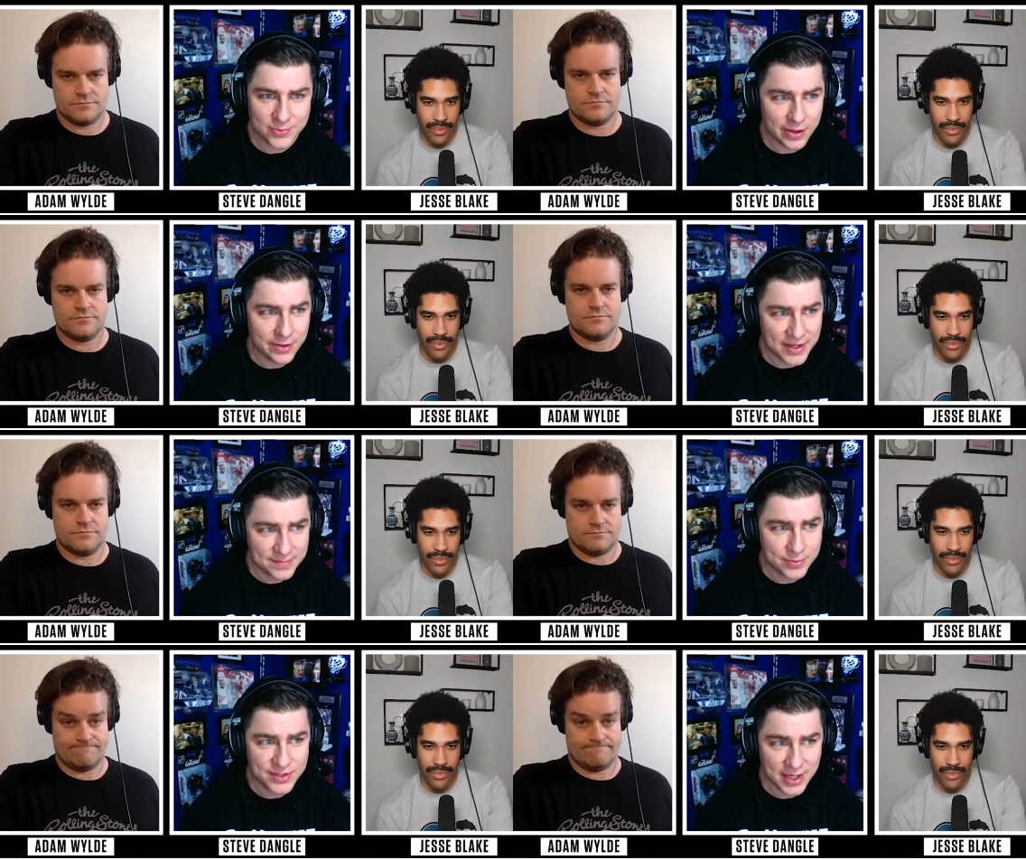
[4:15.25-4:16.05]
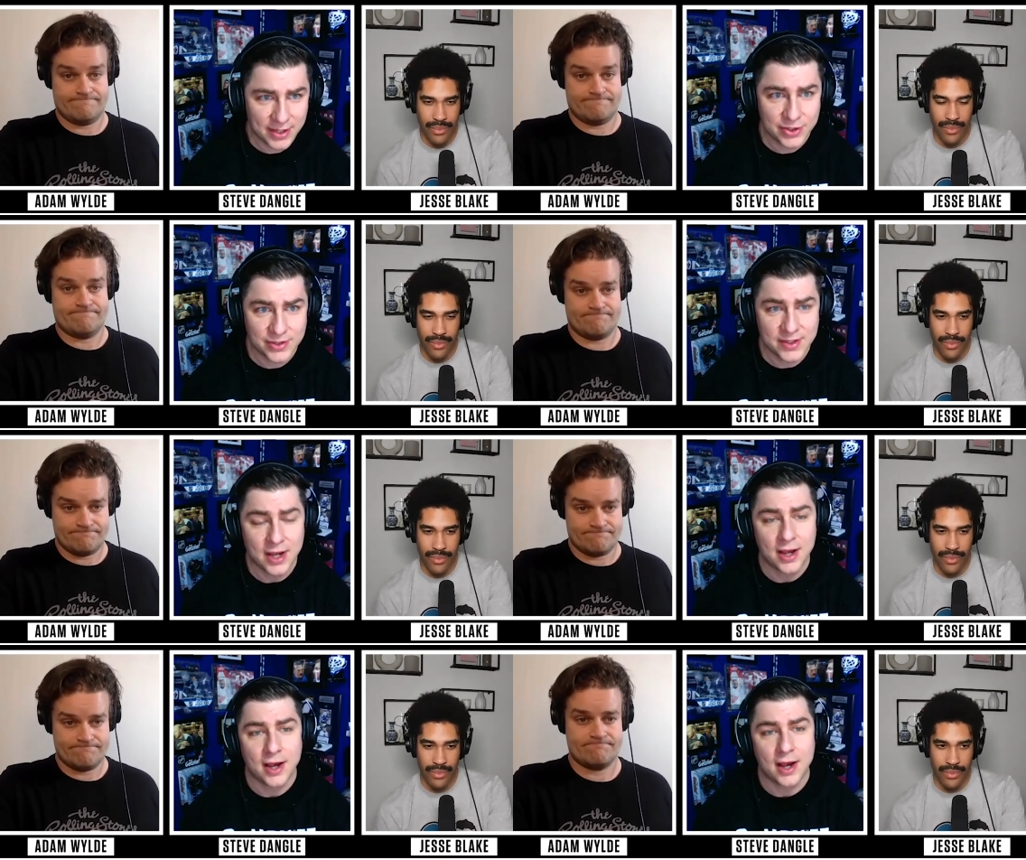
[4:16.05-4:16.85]
Speaker 1: That's one of the best
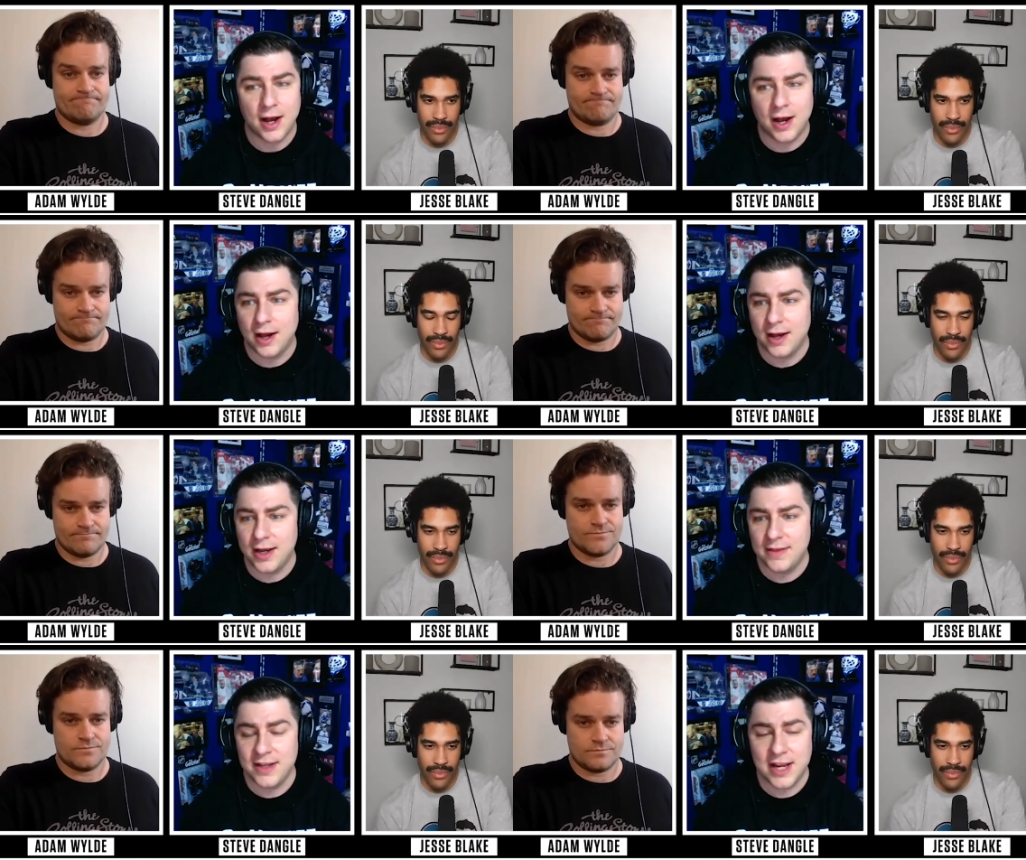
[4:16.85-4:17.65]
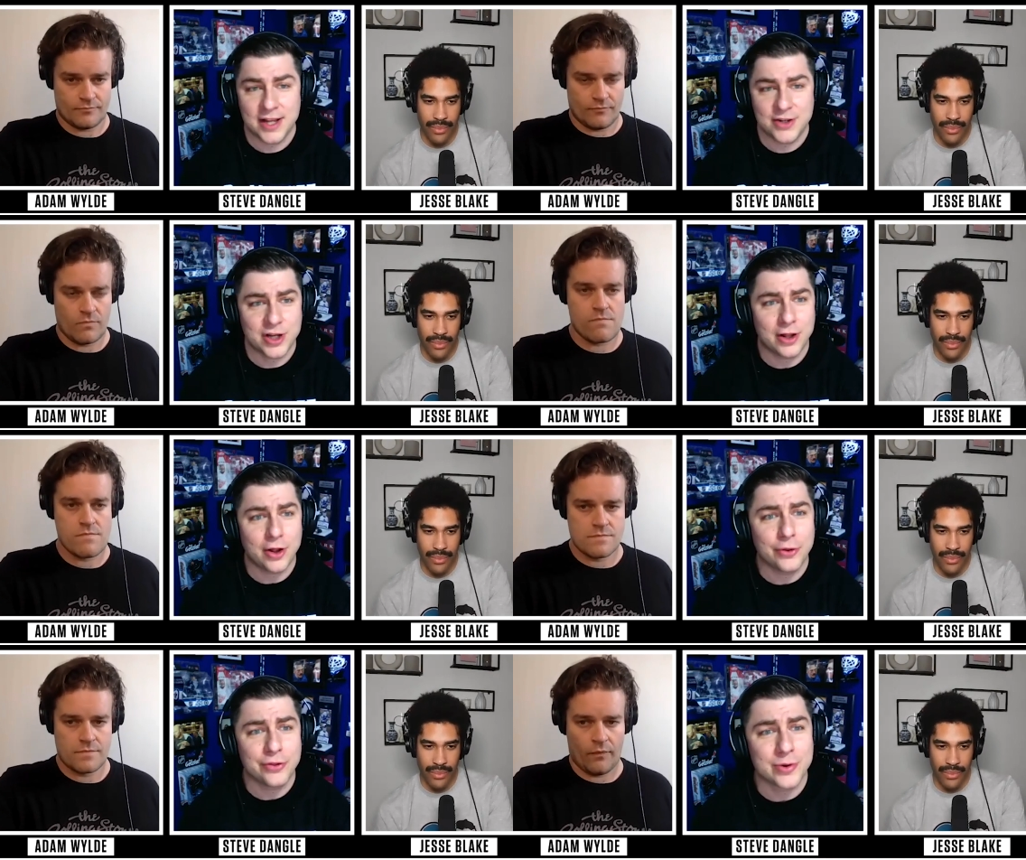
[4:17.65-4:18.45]
percentages uh, in the
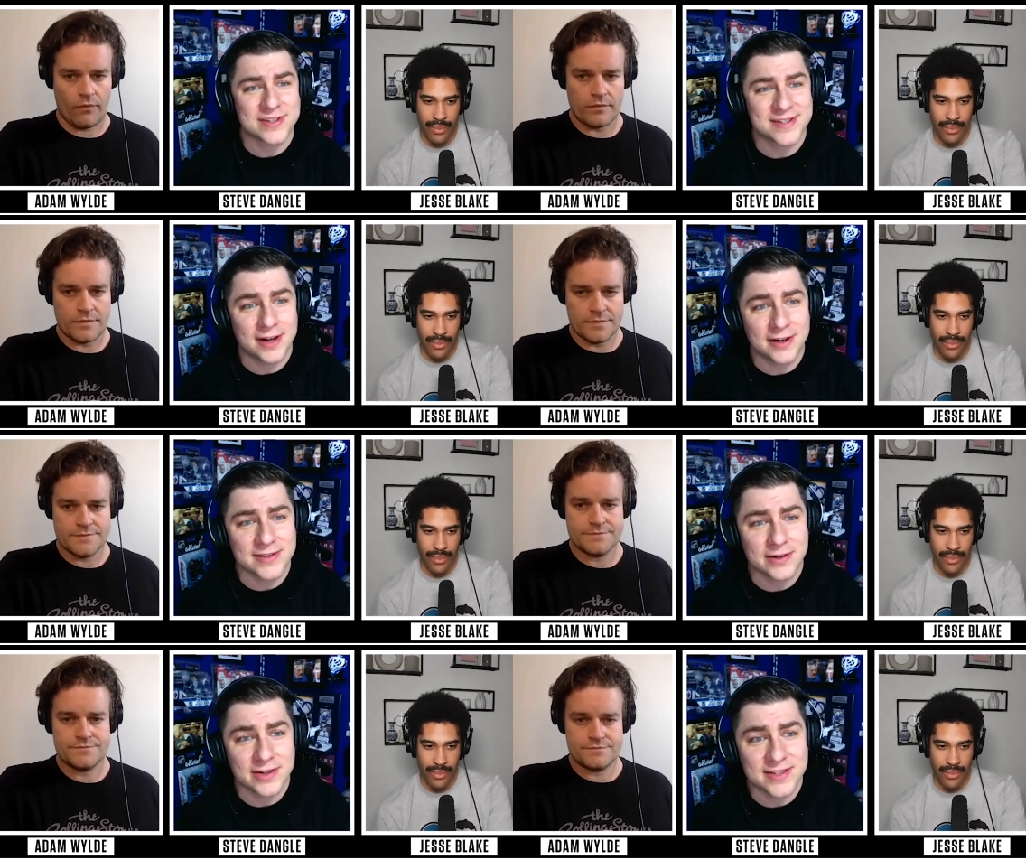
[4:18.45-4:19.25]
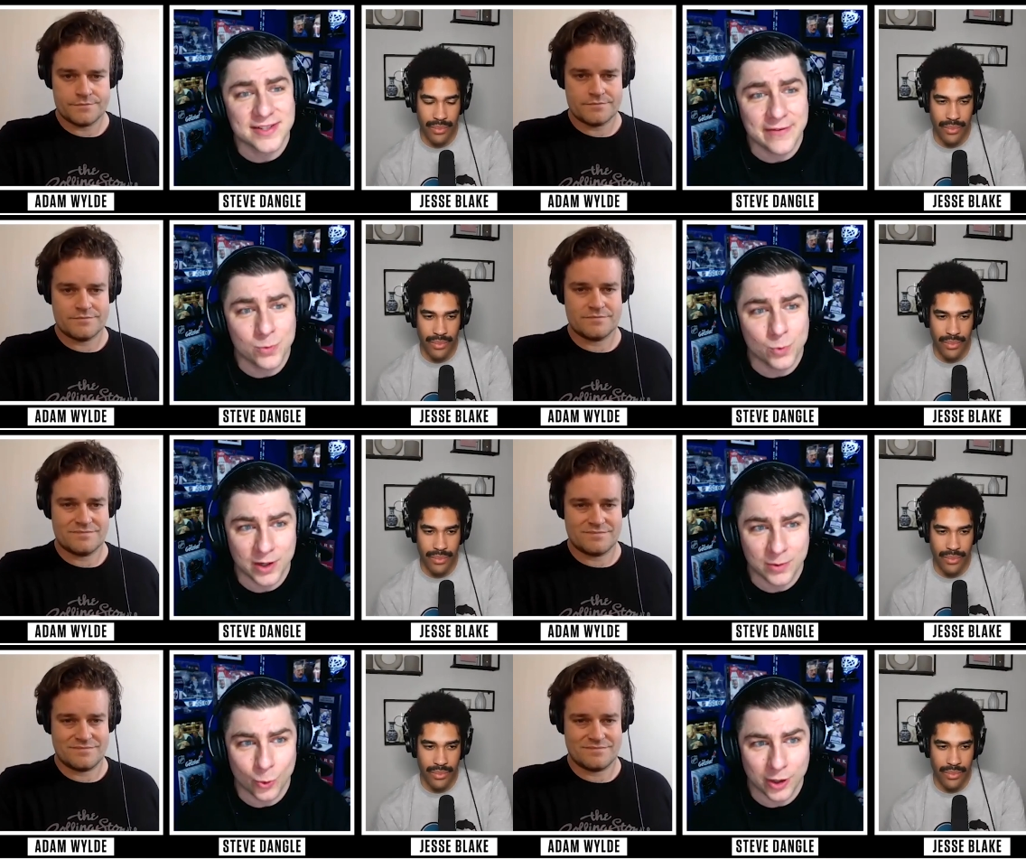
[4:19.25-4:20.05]
NHL, although it's not as good as
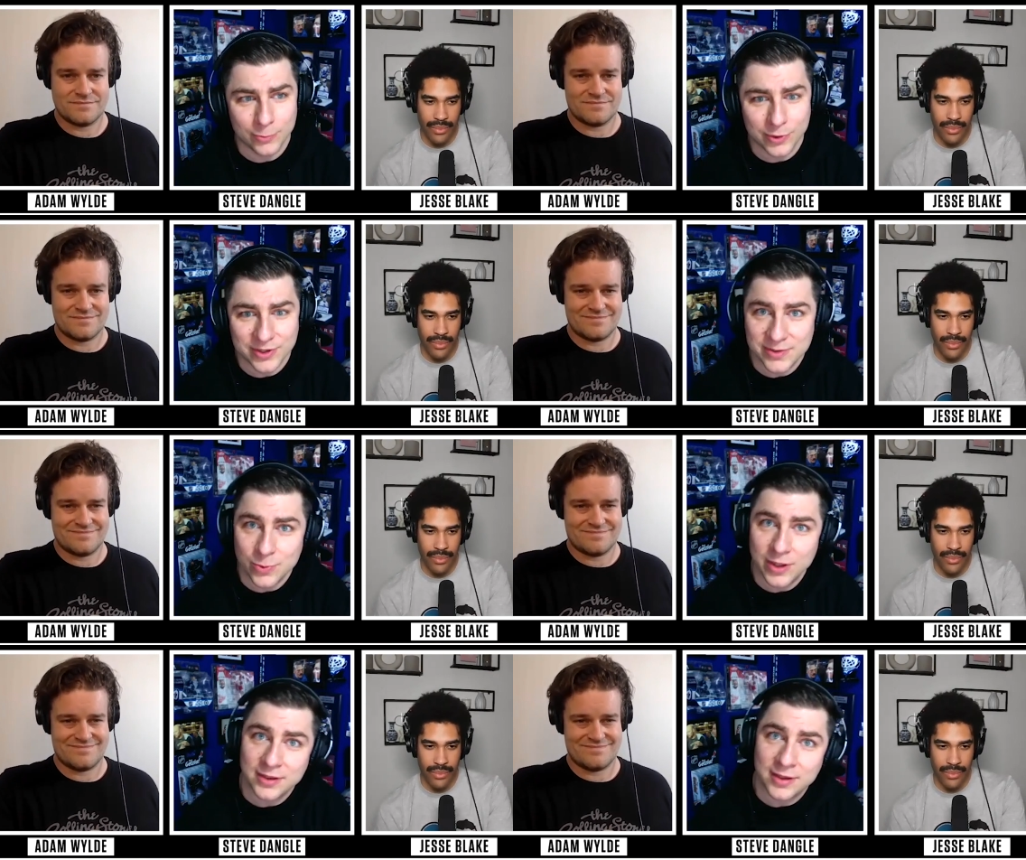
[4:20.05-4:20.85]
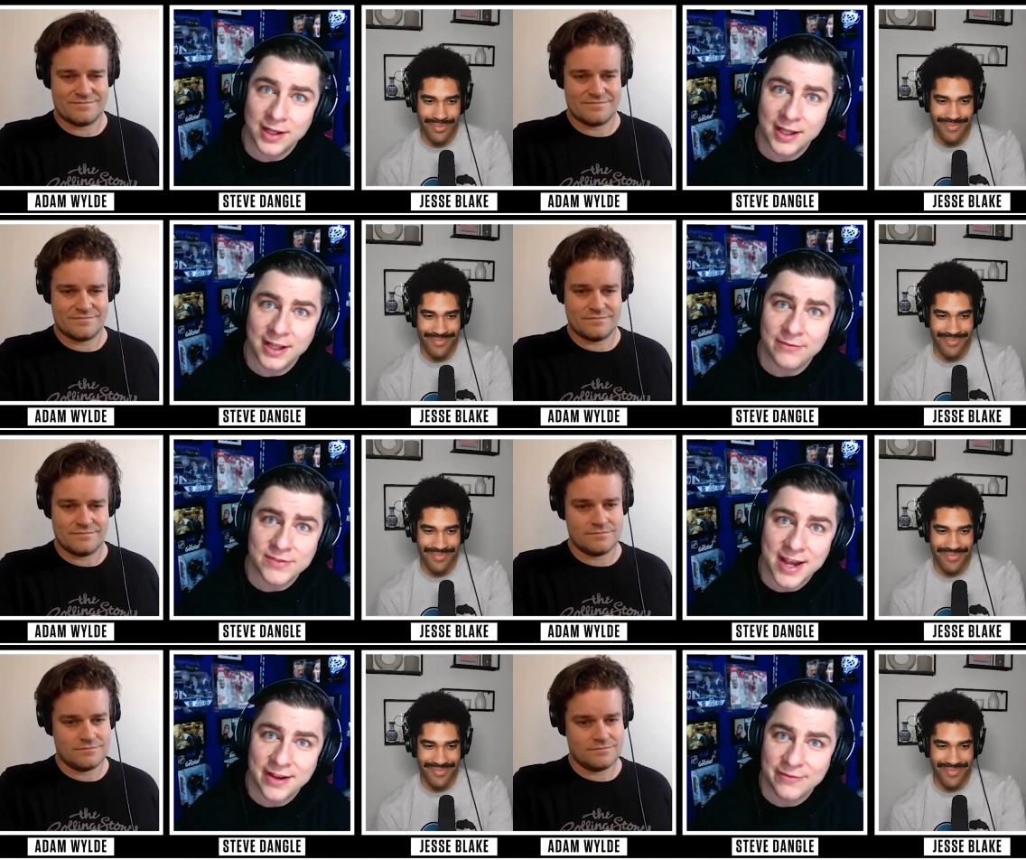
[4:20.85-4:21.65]
7 1 and 1, which is what the
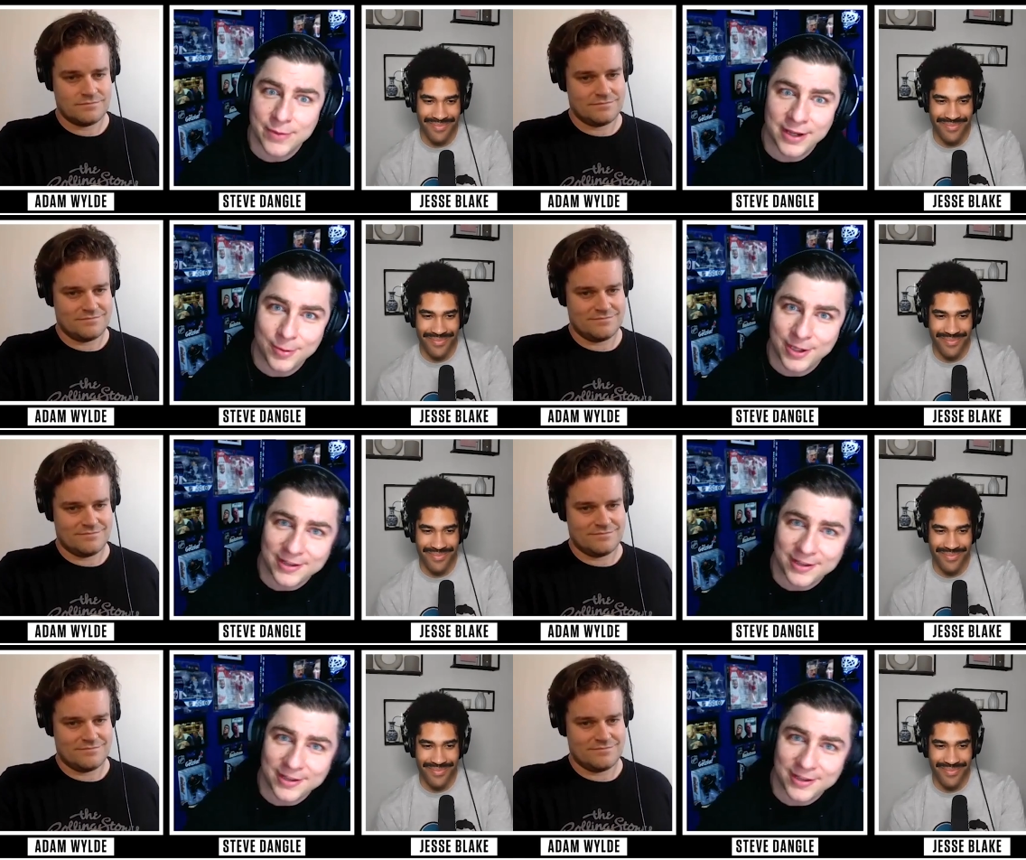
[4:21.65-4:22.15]
Leafs have,